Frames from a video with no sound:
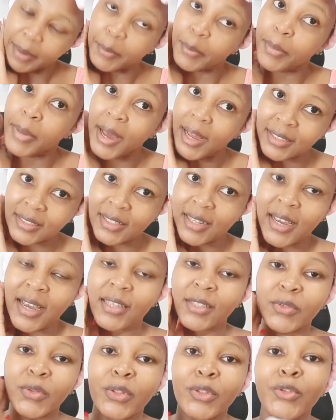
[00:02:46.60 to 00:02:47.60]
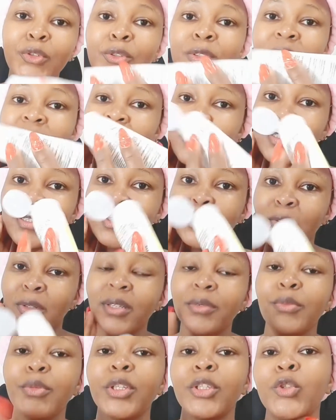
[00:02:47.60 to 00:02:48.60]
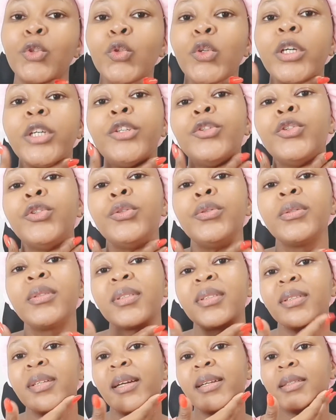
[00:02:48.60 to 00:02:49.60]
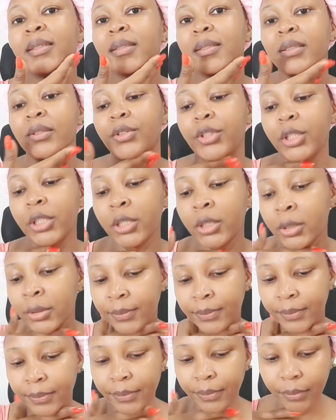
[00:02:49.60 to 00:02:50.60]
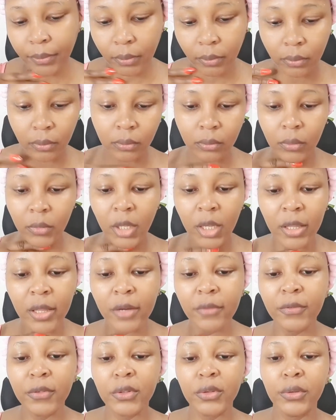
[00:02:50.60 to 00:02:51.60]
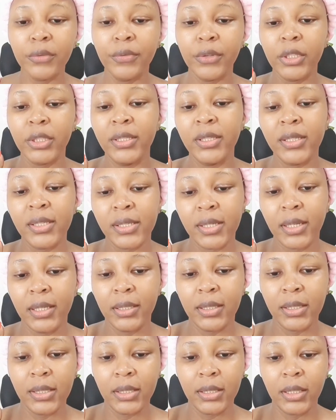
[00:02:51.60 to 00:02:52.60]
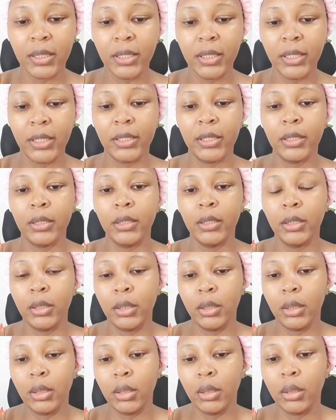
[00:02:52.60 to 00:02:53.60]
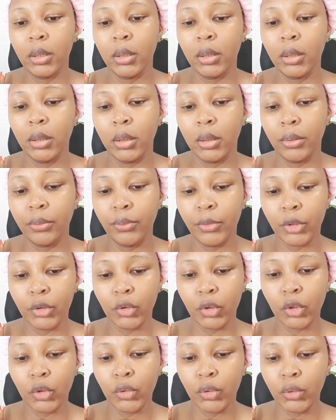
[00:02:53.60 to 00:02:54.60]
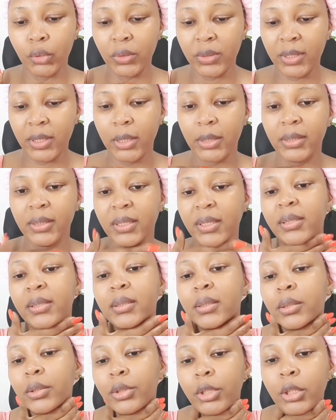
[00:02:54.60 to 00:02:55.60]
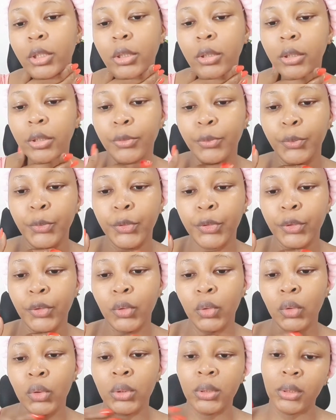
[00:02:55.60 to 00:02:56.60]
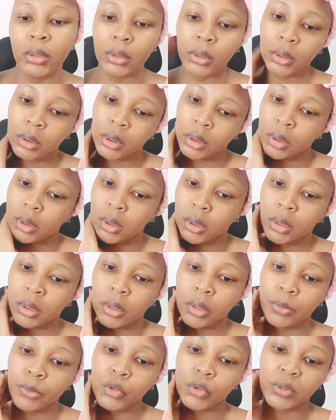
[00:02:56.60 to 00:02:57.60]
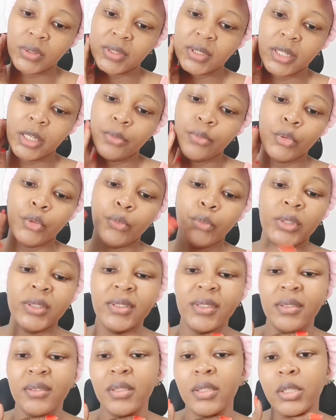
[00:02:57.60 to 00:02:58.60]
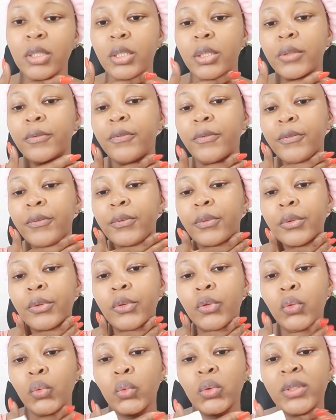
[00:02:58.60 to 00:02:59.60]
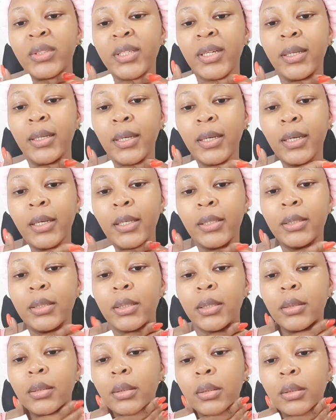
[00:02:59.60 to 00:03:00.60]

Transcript: but guys, when you're using this one, make sure you use sunscreen. They have also even indicated here, make sure to use sunscreen because your skin may be sensitive to sunlight.